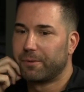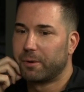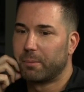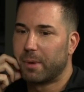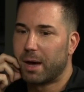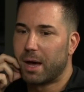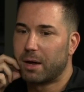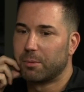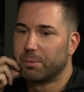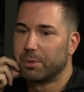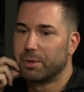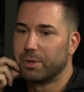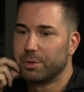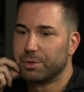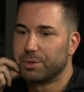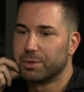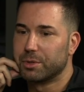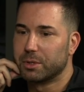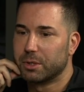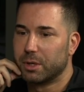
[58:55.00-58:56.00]
for modern
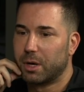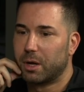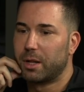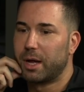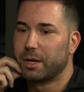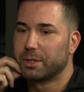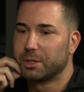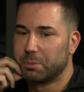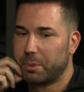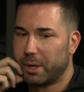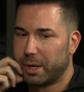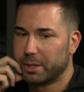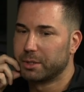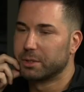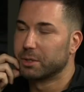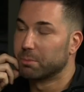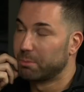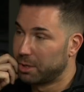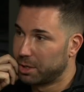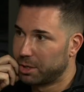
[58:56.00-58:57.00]
producers, the all access pass
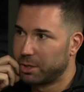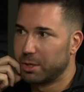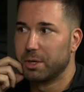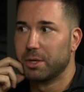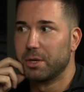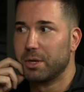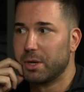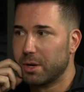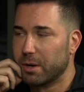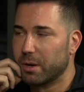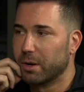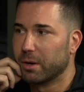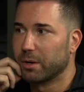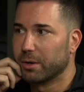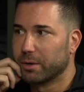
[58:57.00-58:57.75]
is gonna be a good year.